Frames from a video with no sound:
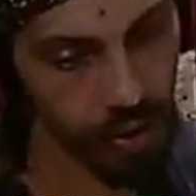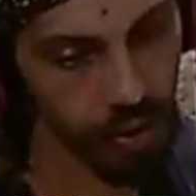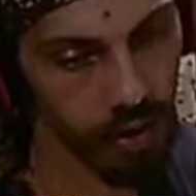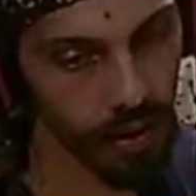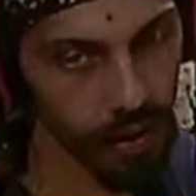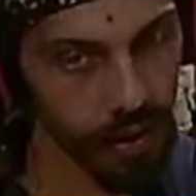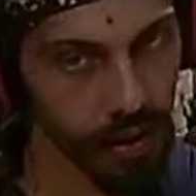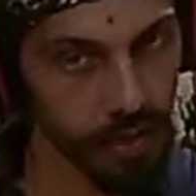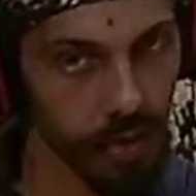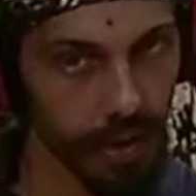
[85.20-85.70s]
in
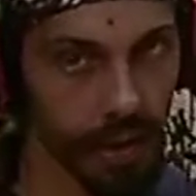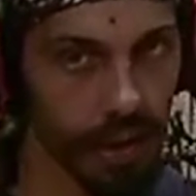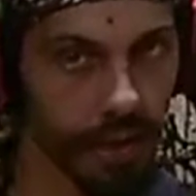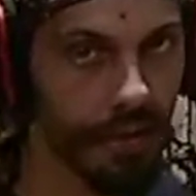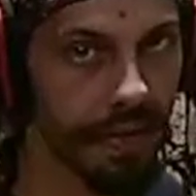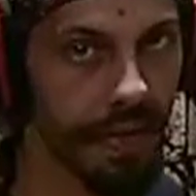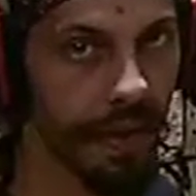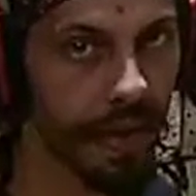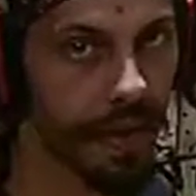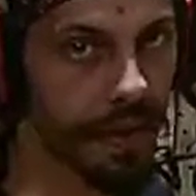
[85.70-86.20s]
the middle of the
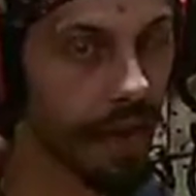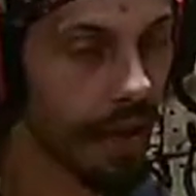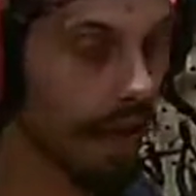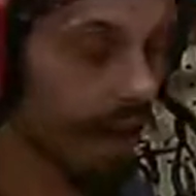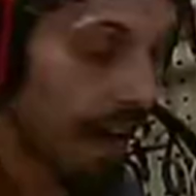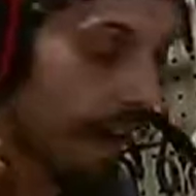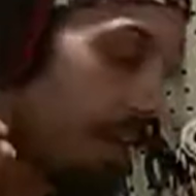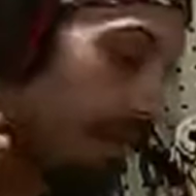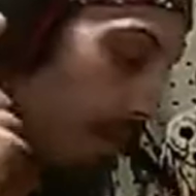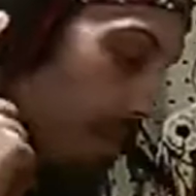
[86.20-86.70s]
desk, I
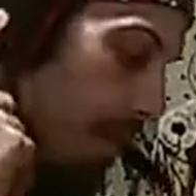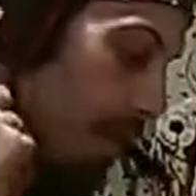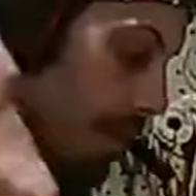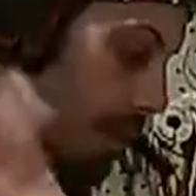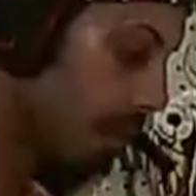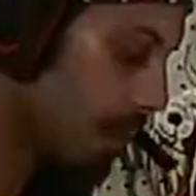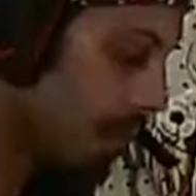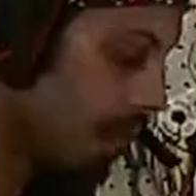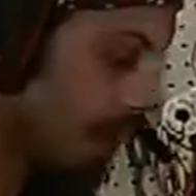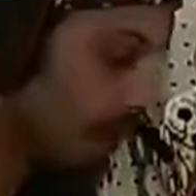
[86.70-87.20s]
have
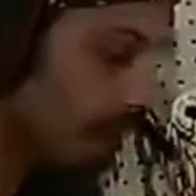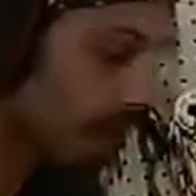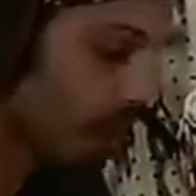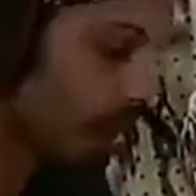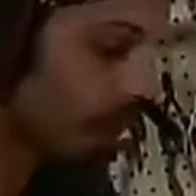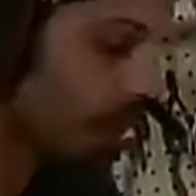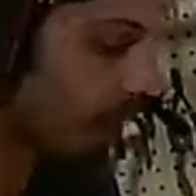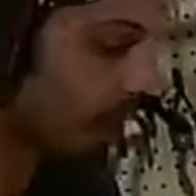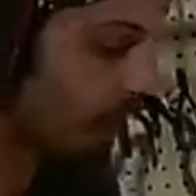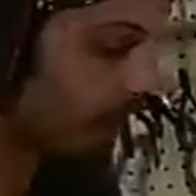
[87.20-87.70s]
more
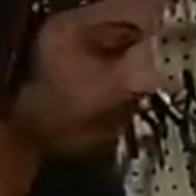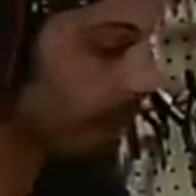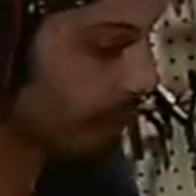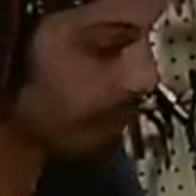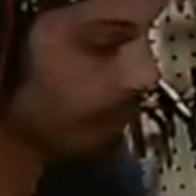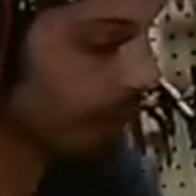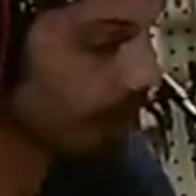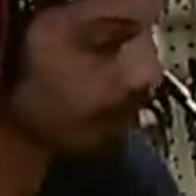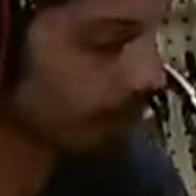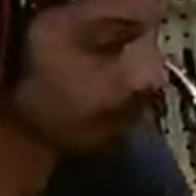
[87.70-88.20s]
wire
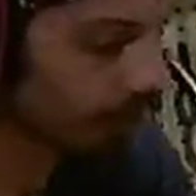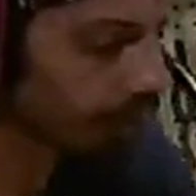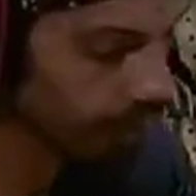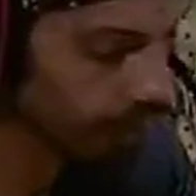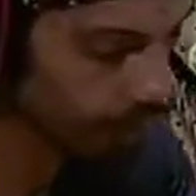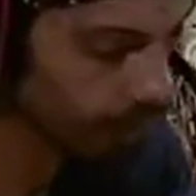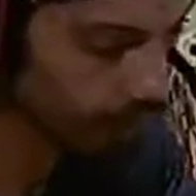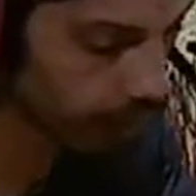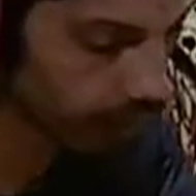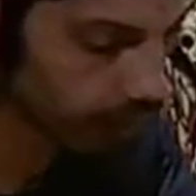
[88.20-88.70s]
on
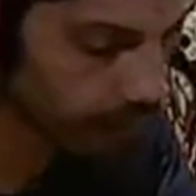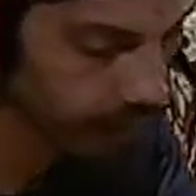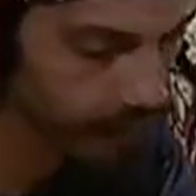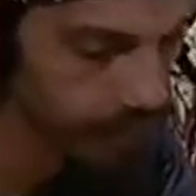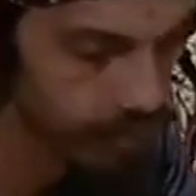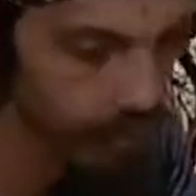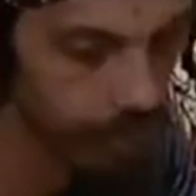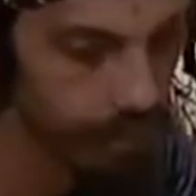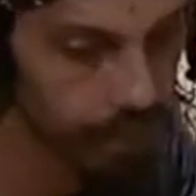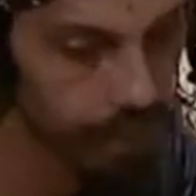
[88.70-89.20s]
my
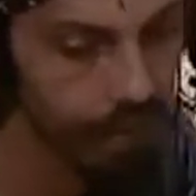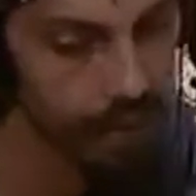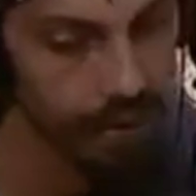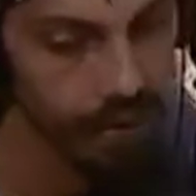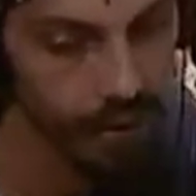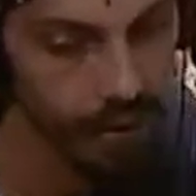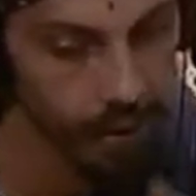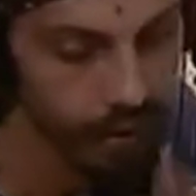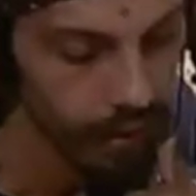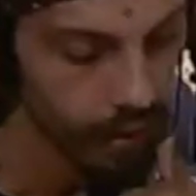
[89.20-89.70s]
headset.
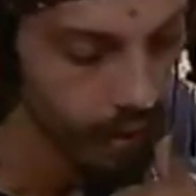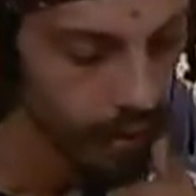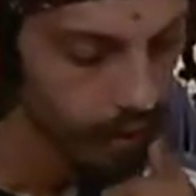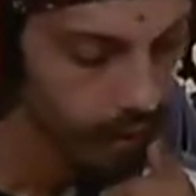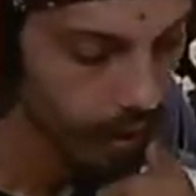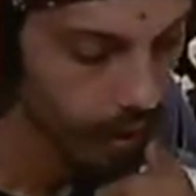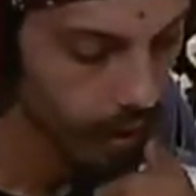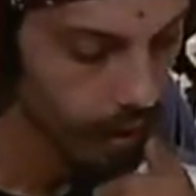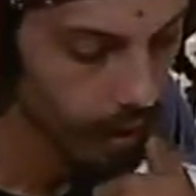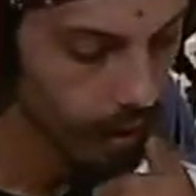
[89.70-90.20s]

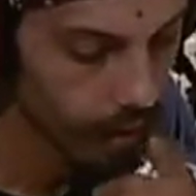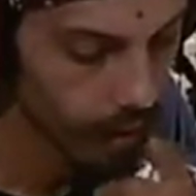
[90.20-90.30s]
Now,